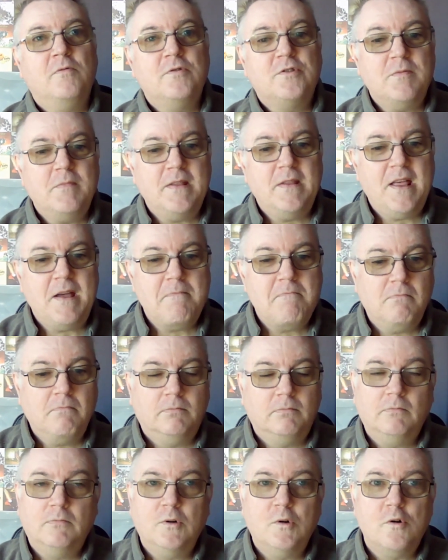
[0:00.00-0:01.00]
some of their
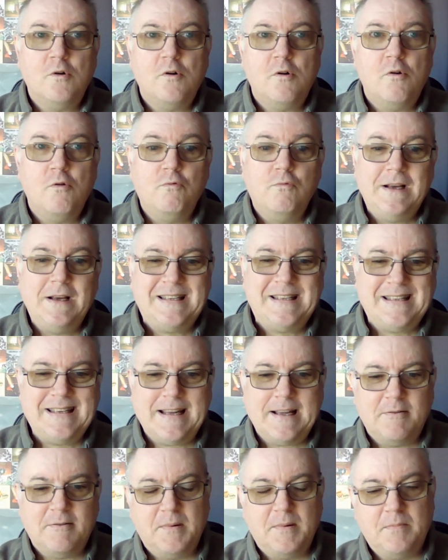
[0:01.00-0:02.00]
more recent
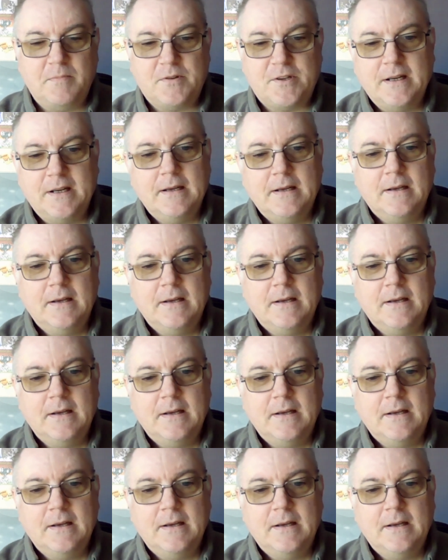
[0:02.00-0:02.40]
albums.